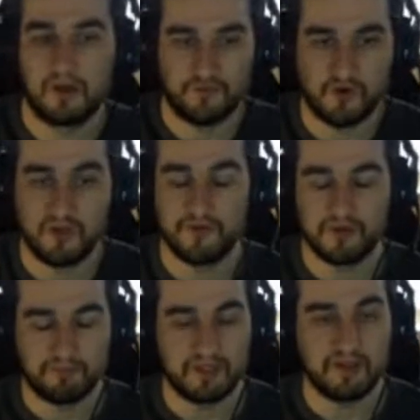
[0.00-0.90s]
overall you
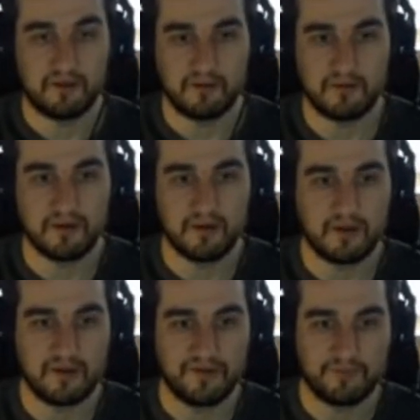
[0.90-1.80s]
can play
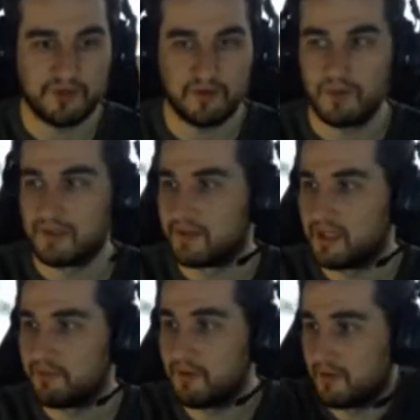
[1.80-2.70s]
pretty well the
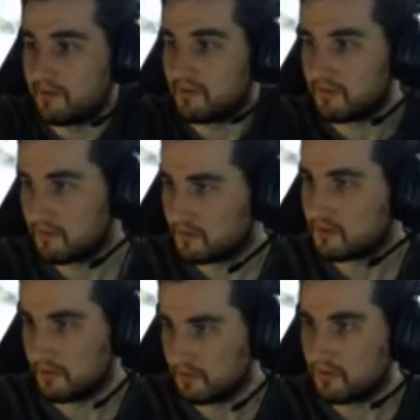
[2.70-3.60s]
level, and
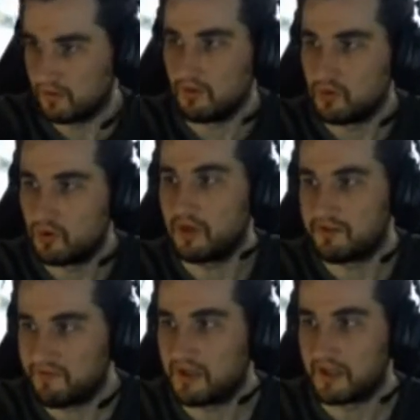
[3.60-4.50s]
you got
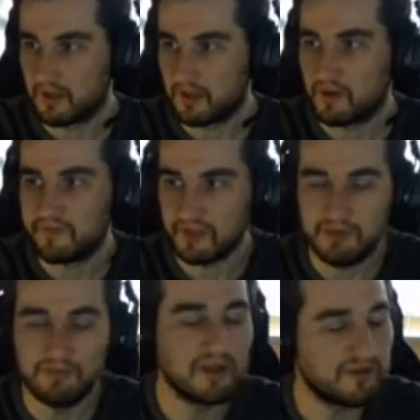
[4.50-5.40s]
the feeling of the
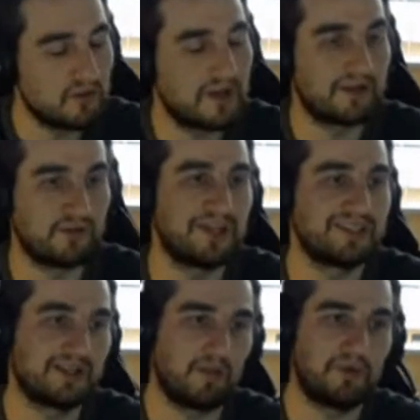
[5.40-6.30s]
level, and you
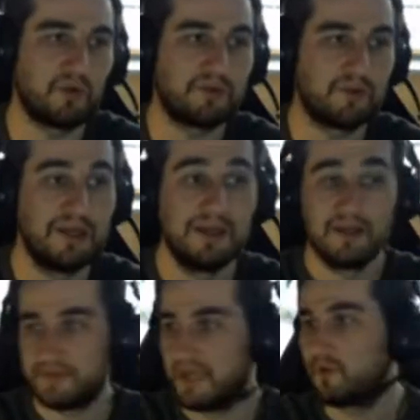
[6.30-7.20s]
guys are happy with.
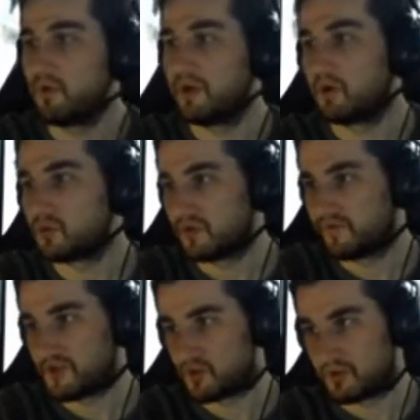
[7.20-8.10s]
Then we go to the
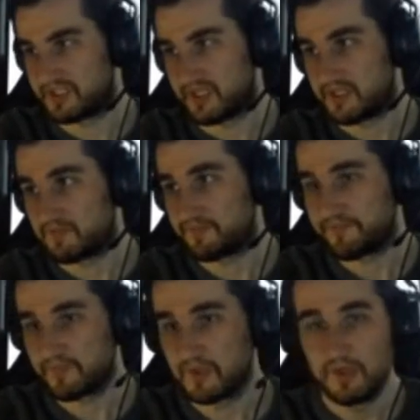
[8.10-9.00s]
visual stage.
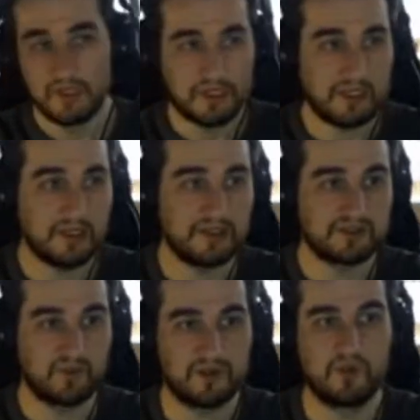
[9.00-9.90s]
Here
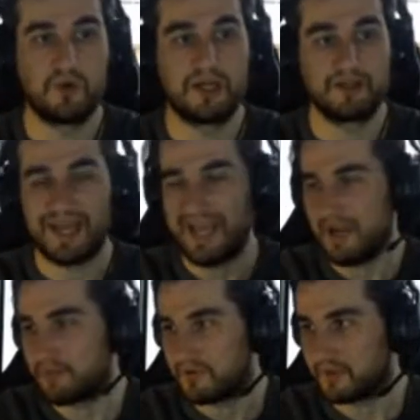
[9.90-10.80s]
is when you add
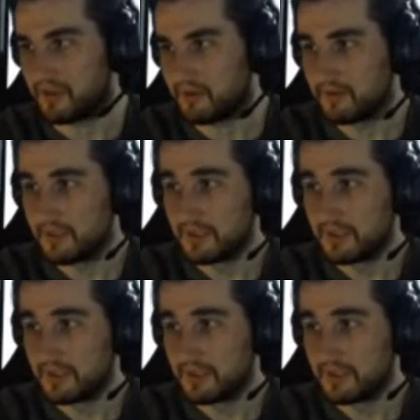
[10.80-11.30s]
everything